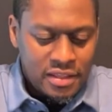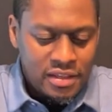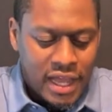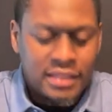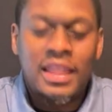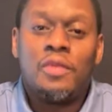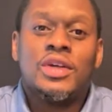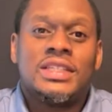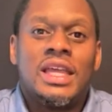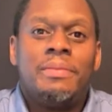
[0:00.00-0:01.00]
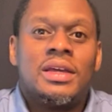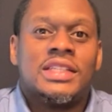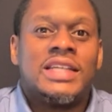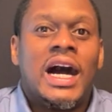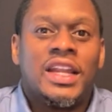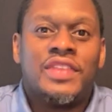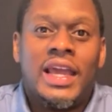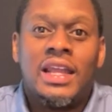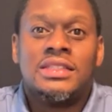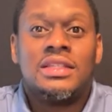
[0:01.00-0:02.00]
you got to think, once again, being a child of the
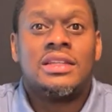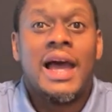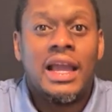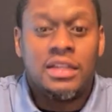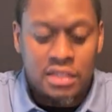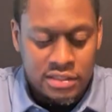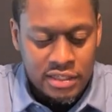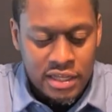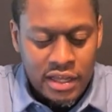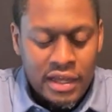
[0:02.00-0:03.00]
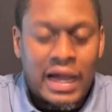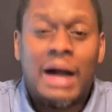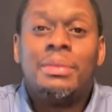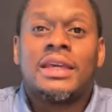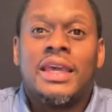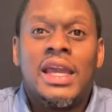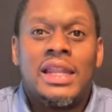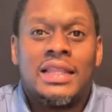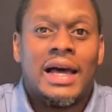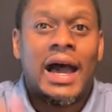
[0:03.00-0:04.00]
80s and the 90s, I'm a kid
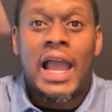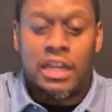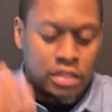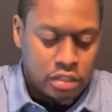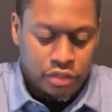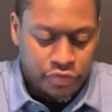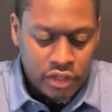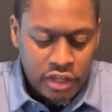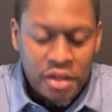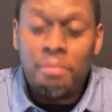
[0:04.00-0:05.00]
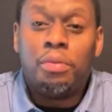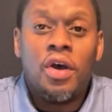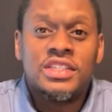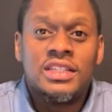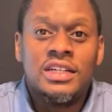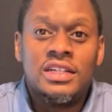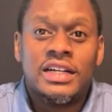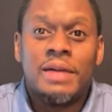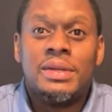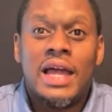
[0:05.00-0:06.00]
at the height of Boys in the
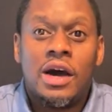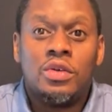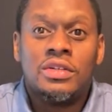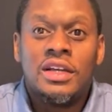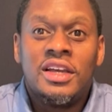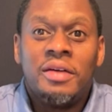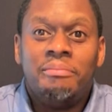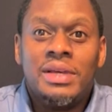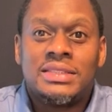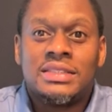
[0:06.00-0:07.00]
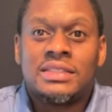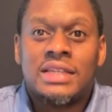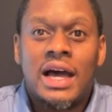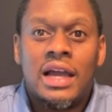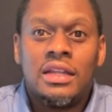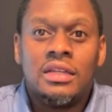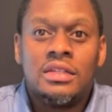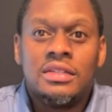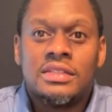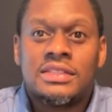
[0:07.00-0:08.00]
Hood coming out, Mr. Society,
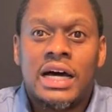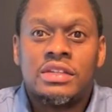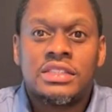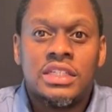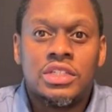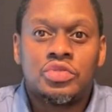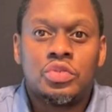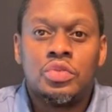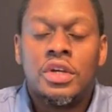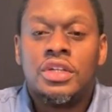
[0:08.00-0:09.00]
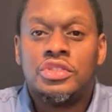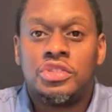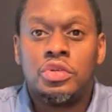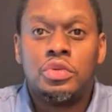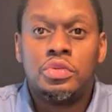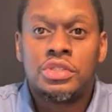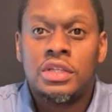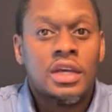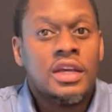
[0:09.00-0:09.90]
South Central, Juice,